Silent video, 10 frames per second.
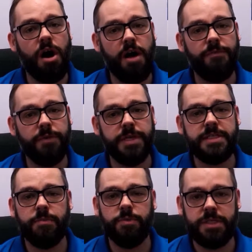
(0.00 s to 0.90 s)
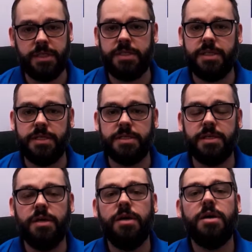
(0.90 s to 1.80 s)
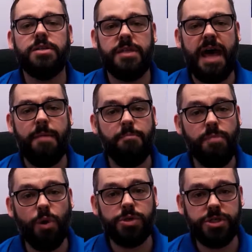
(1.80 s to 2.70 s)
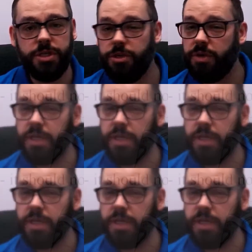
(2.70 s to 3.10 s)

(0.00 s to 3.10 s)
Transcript: offering some resistance to that motion your